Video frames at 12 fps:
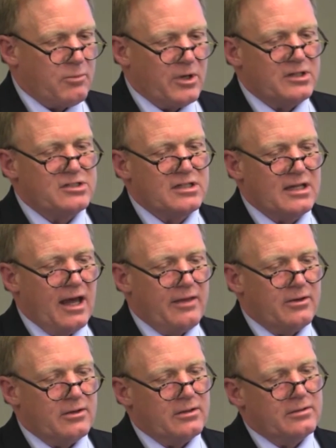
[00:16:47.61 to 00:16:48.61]
Brings
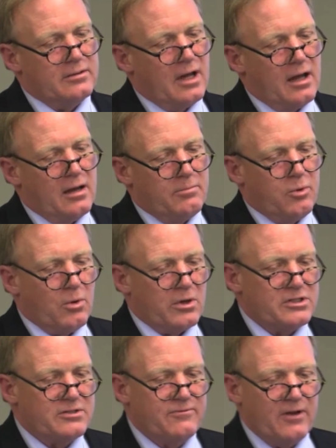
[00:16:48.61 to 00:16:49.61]
together
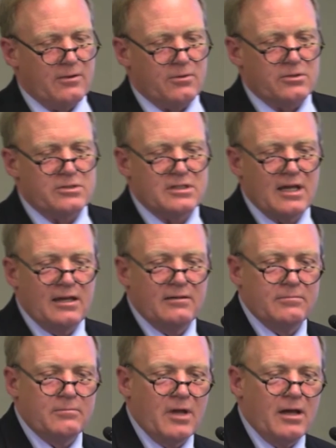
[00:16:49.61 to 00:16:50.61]
ports, federal,
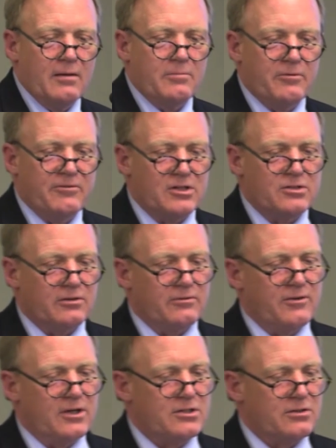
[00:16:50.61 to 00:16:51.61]
state, and provincial
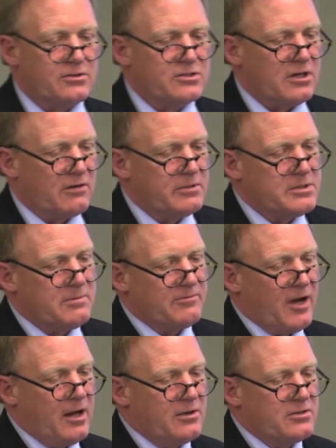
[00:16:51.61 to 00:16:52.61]
officials, service
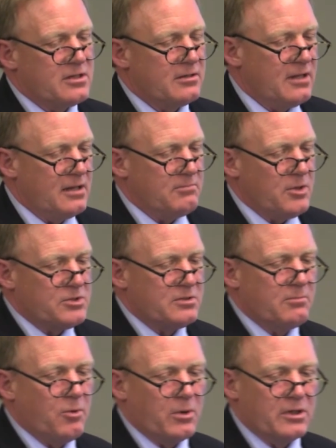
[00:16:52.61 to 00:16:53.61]
providers, and then
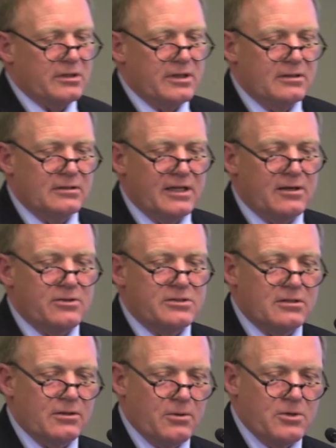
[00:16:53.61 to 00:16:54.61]
most importantly,
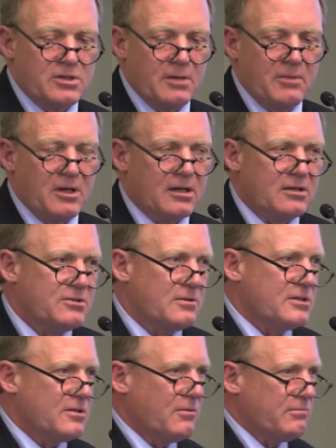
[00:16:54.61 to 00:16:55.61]
leaders in the cruise shipping
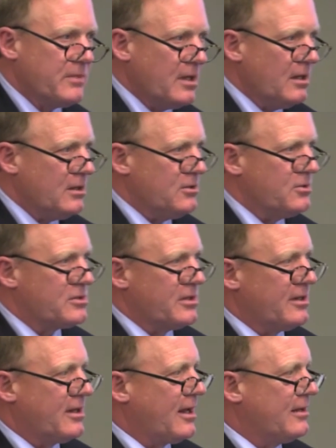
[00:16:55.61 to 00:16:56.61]
industry. So
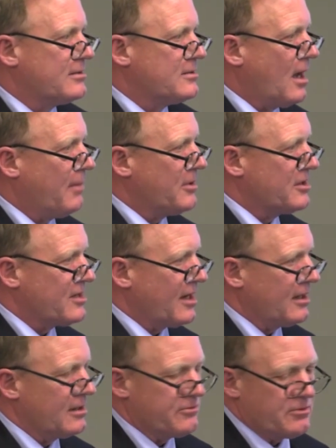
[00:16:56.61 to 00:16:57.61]
usually they get top
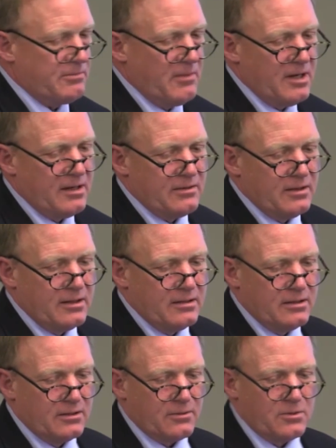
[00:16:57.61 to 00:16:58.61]
executives from many of
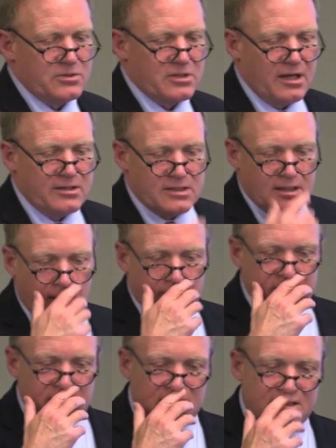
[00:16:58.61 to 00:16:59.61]
the cruise lines that
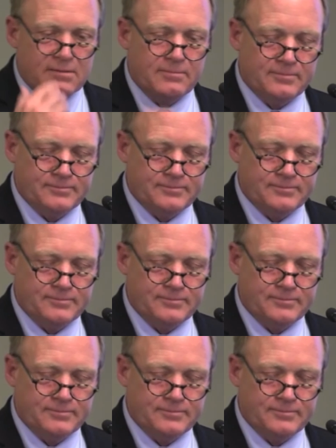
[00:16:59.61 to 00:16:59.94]
come to these.